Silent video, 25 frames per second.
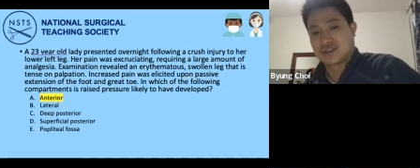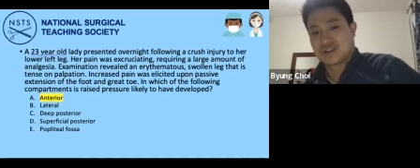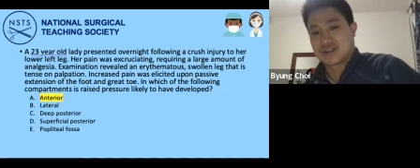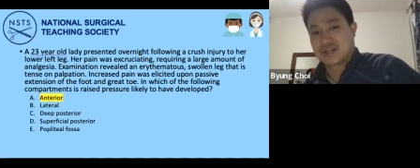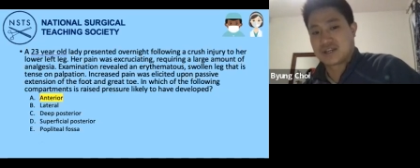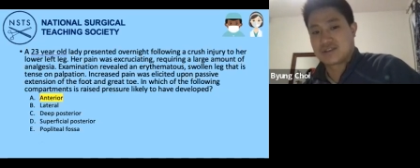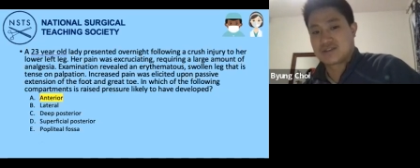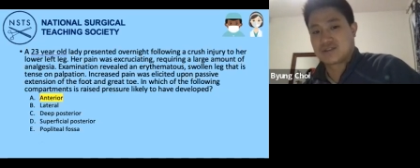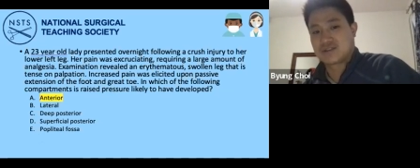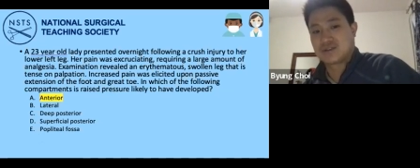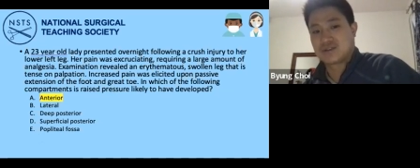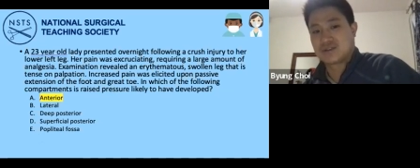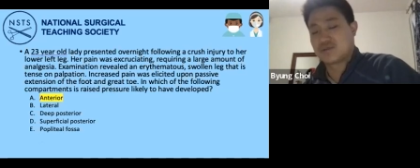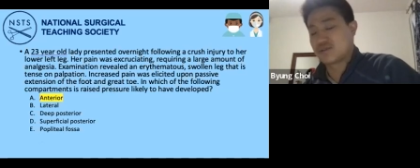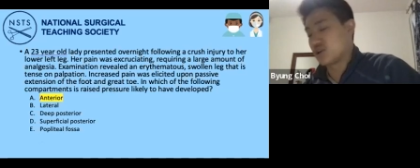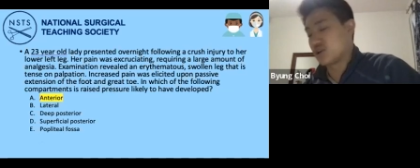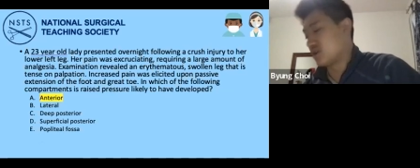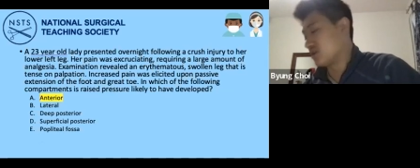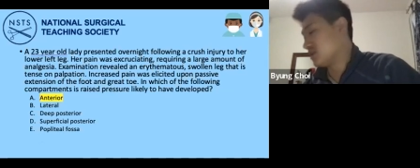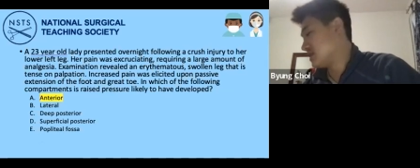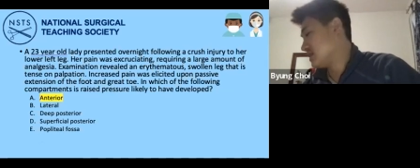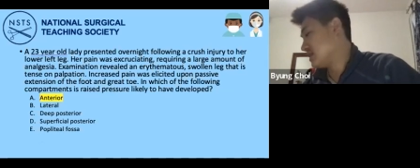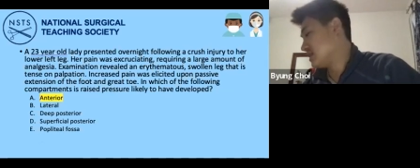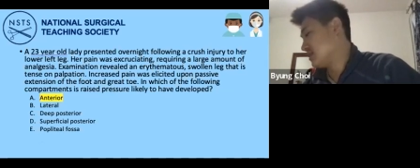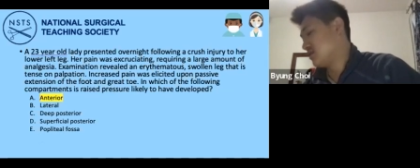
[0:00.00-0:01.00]
Okay, so you've
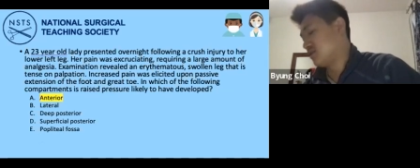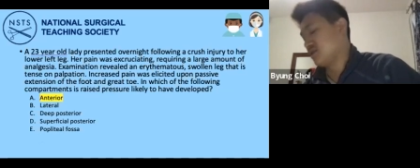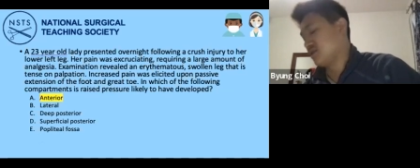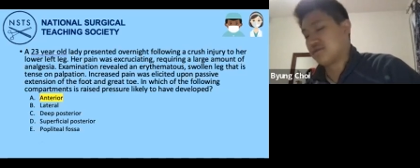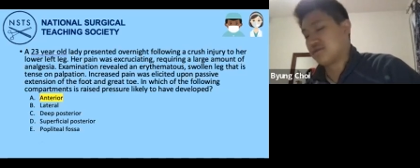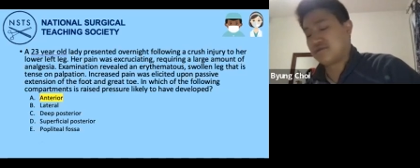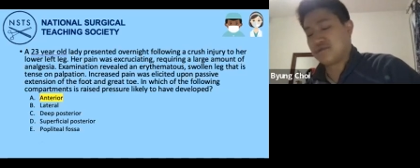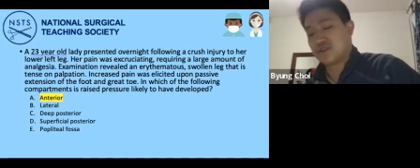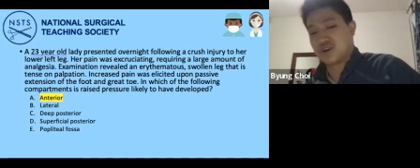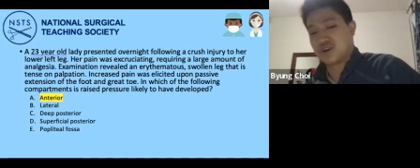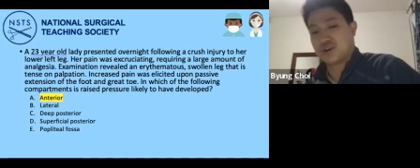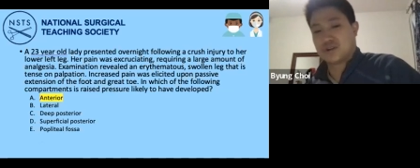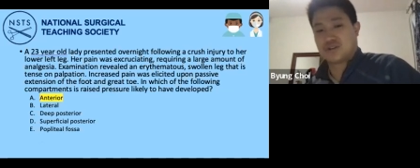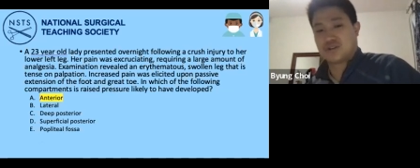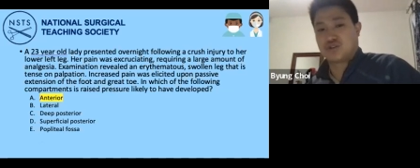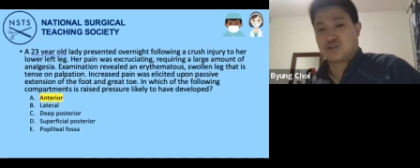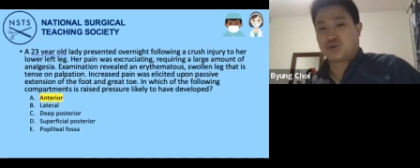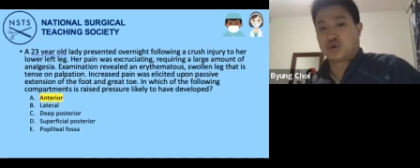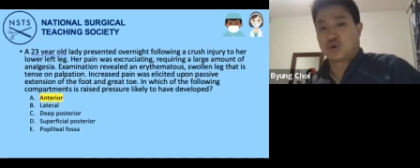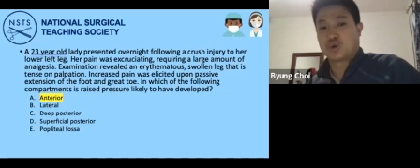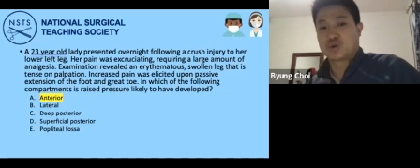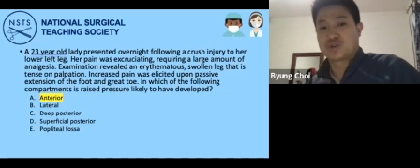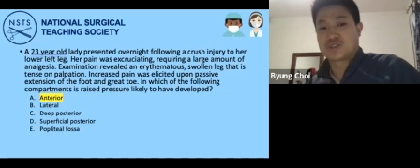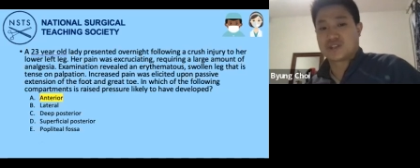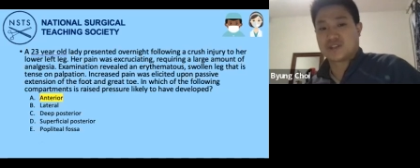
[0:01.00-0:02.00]
got the foot
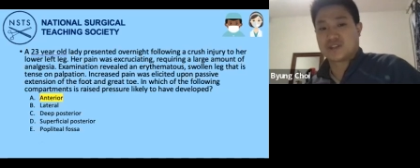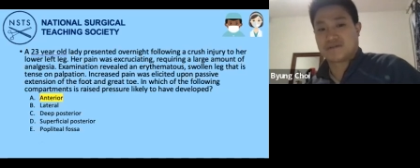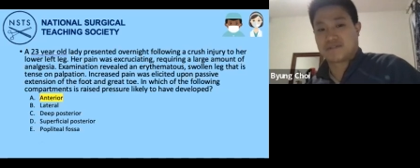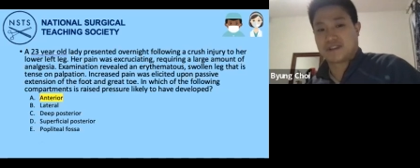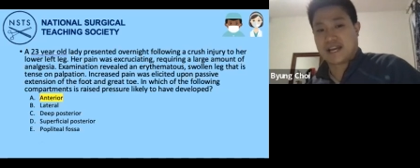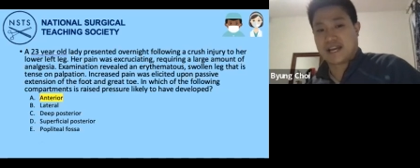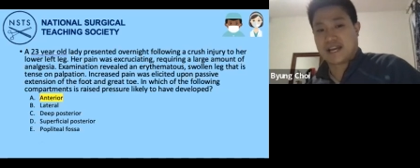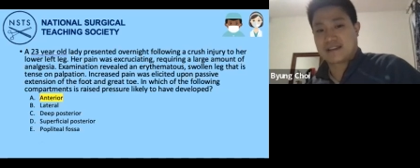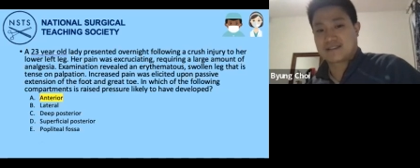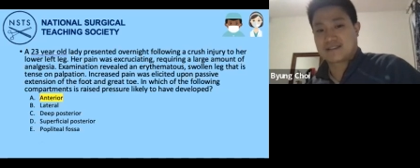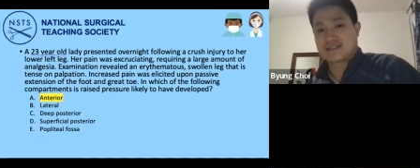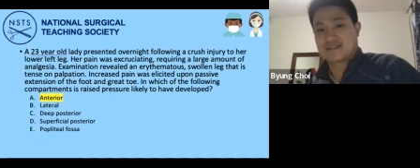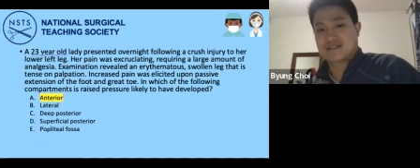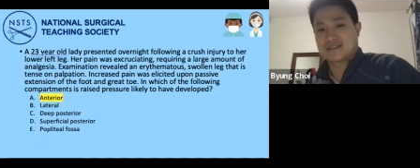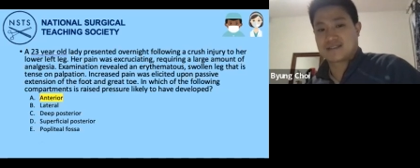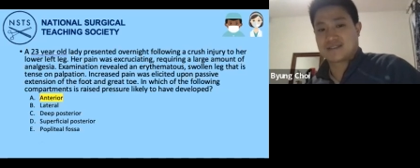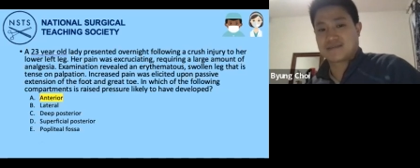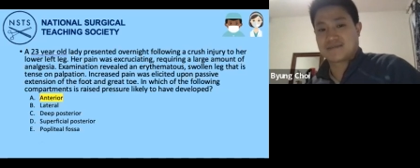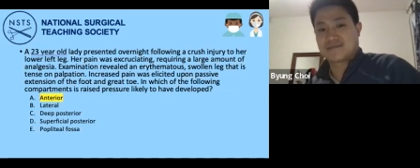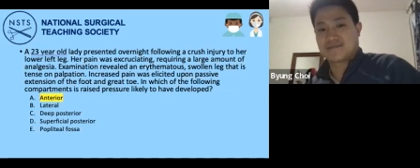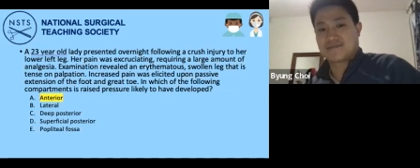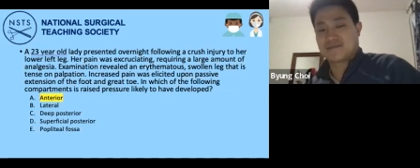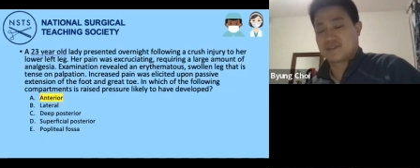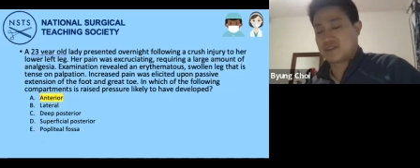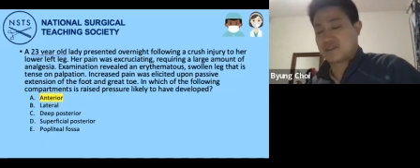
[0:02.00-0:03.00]
dorsiflexed
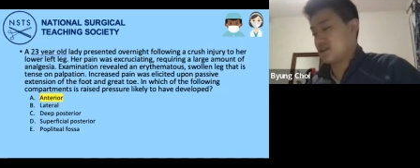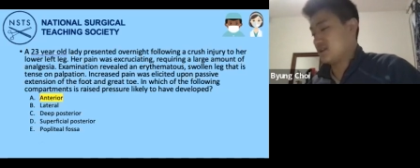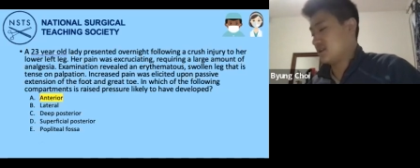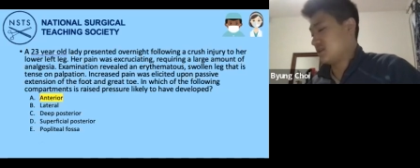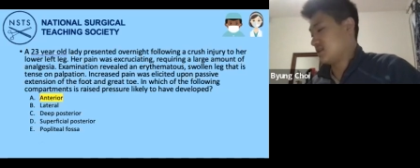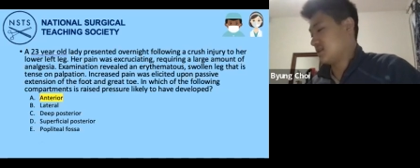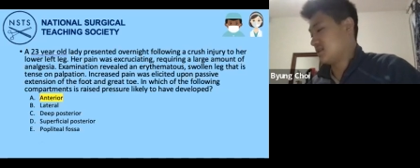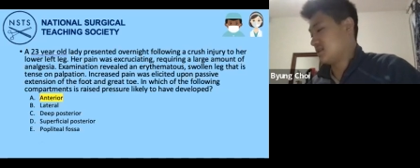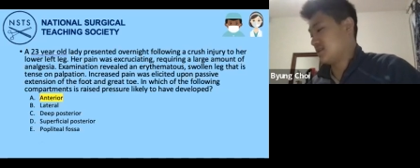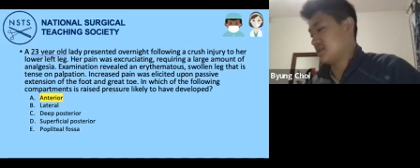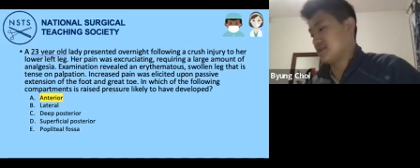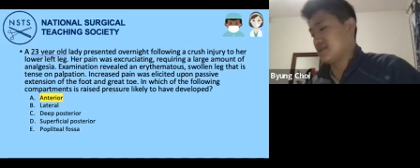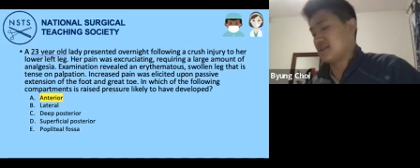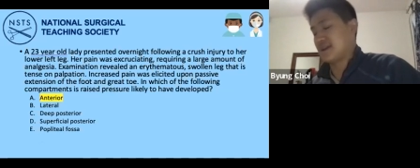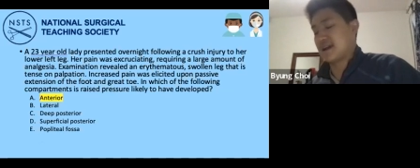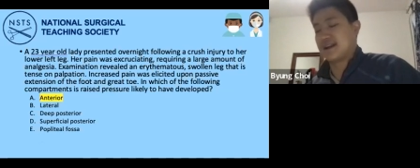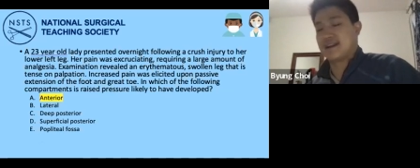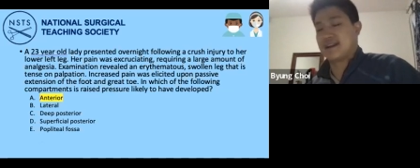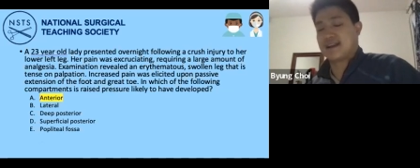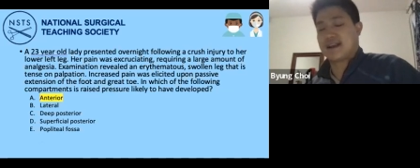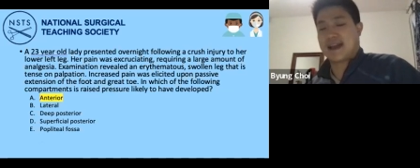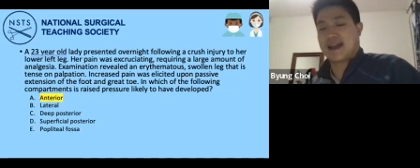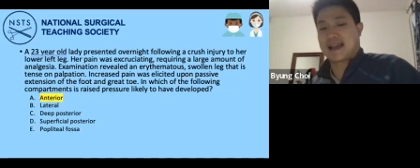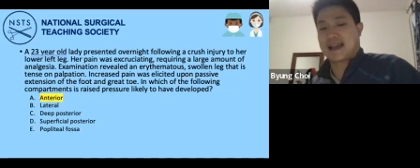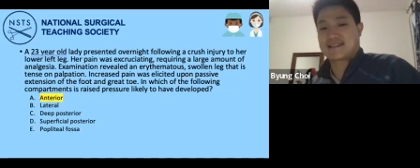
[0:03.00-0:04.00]
and
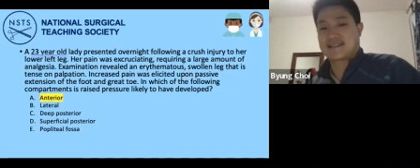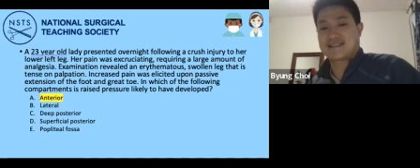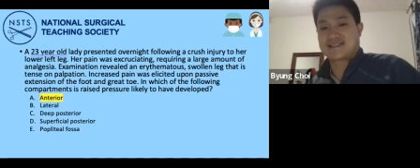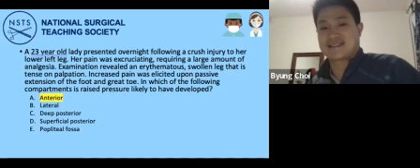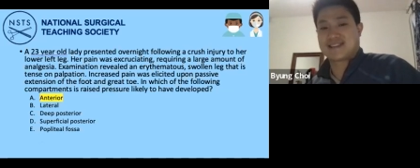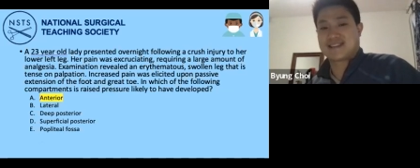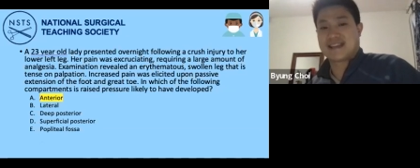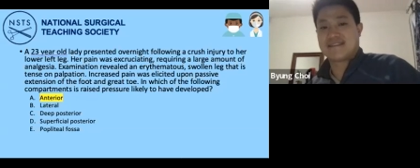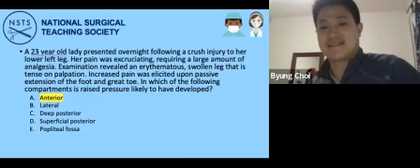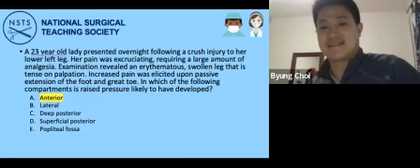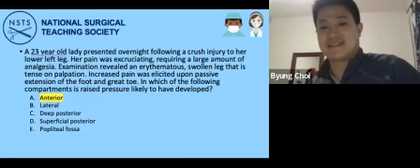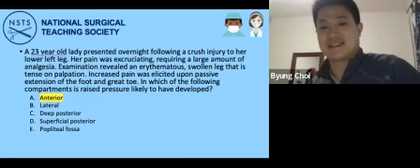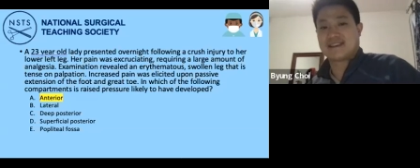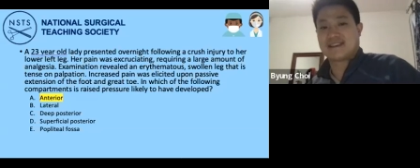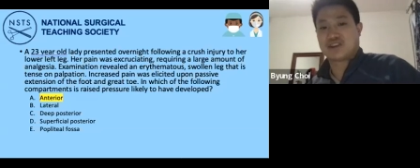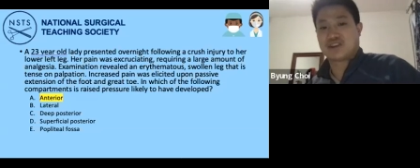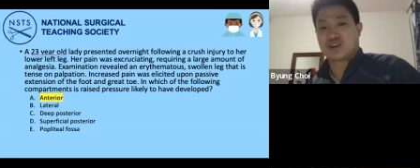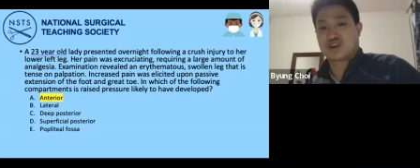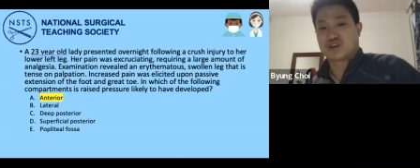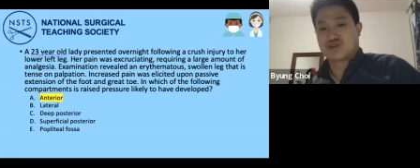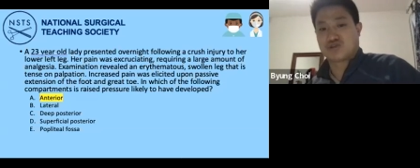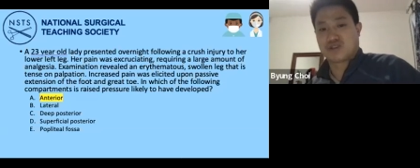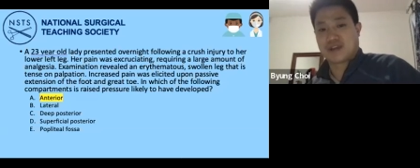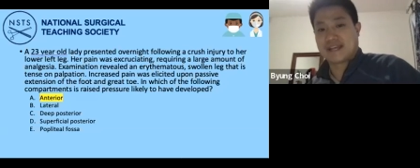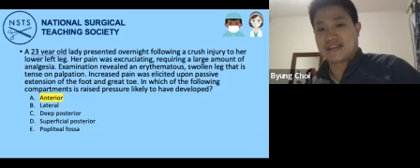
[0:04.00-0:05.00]
then extending the
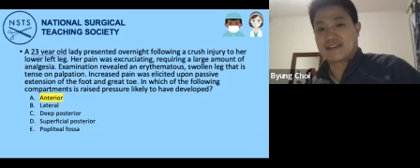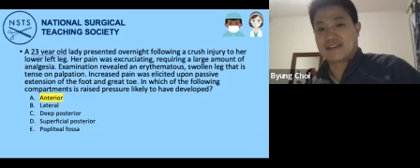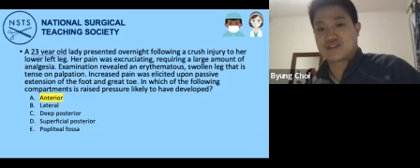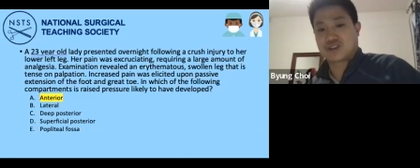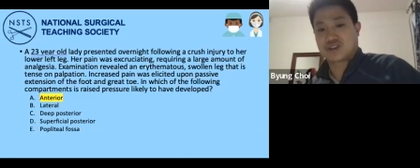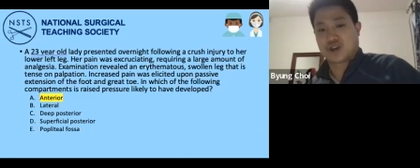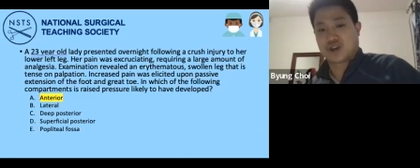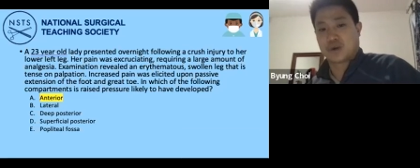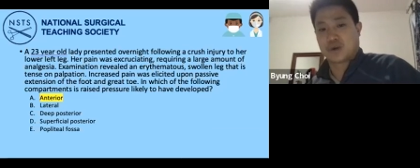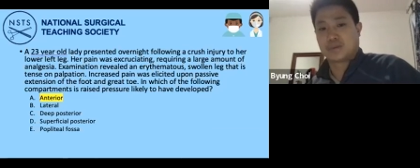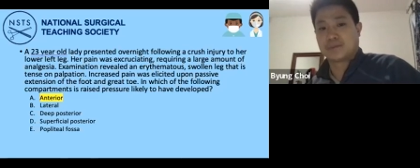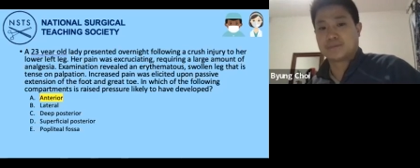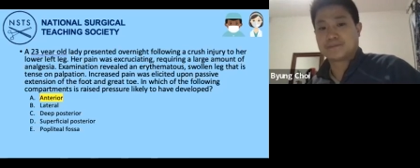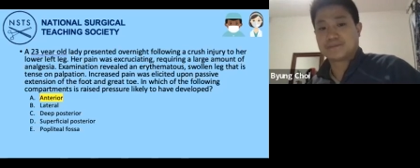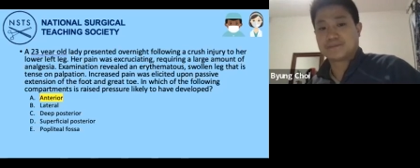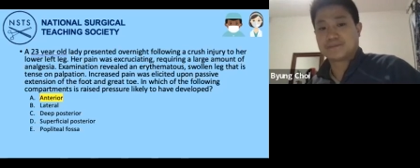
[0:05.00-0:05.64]
great toe.